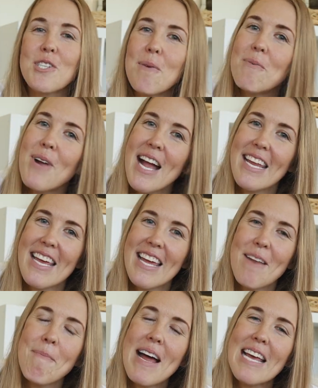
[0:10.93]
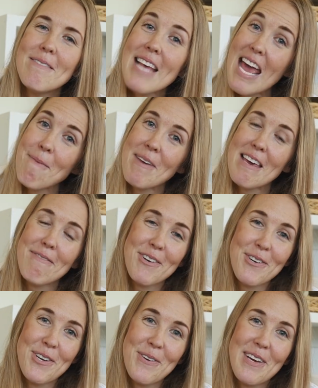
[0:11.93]
we'll jump right in. My name is Ammie. If
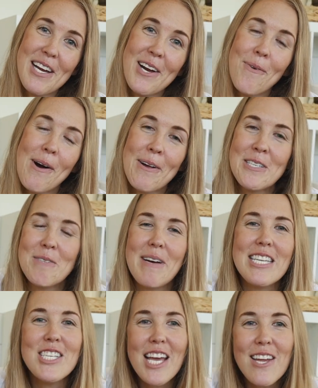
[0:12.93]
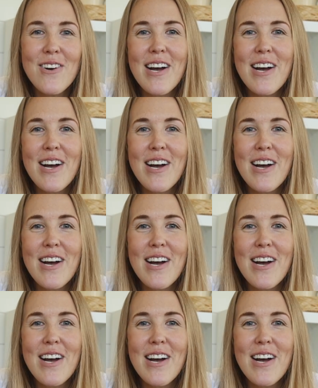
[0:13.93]
you're new here, welcome to my channel.